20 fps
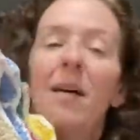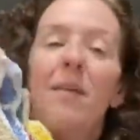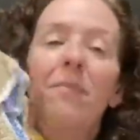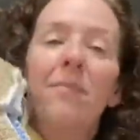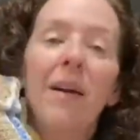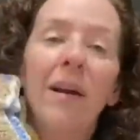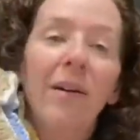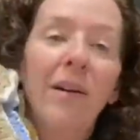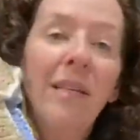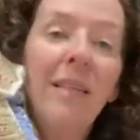
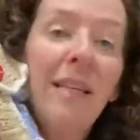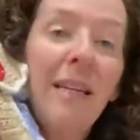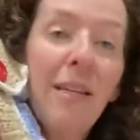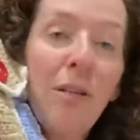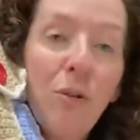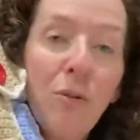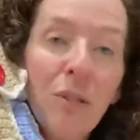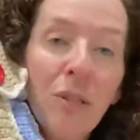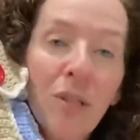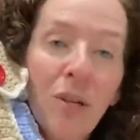Mary,
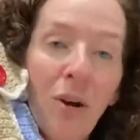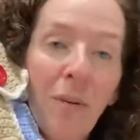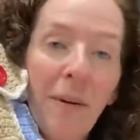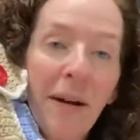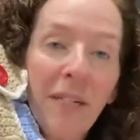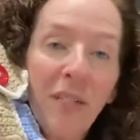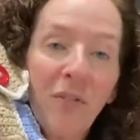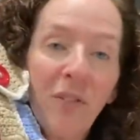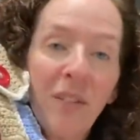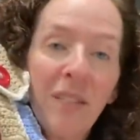thank you so
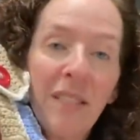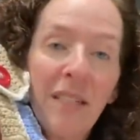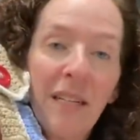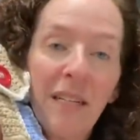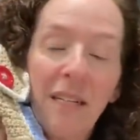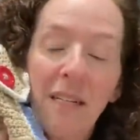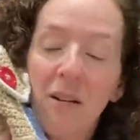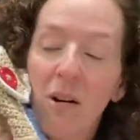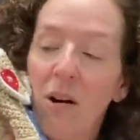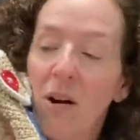much for
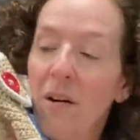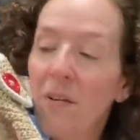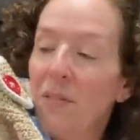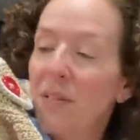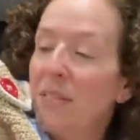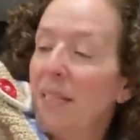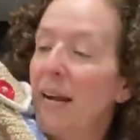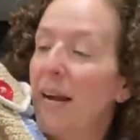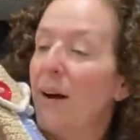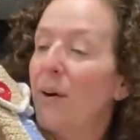sending all
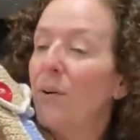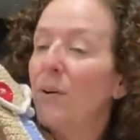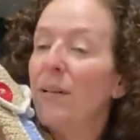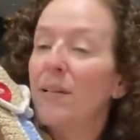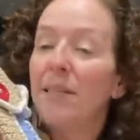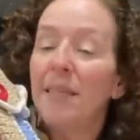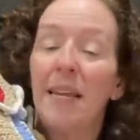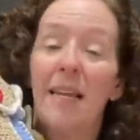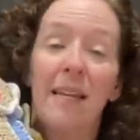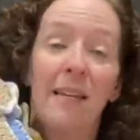the
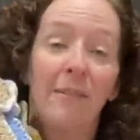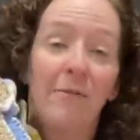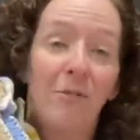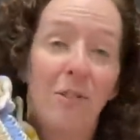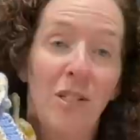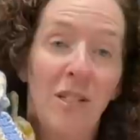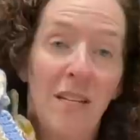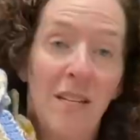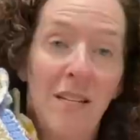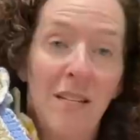towels and for
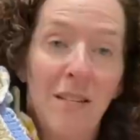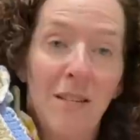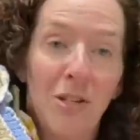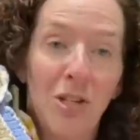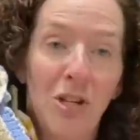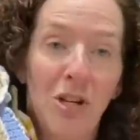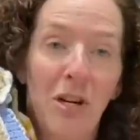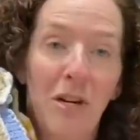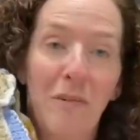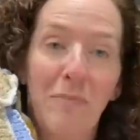sending the
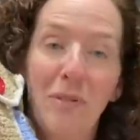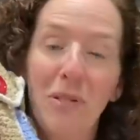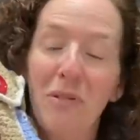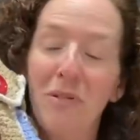charms.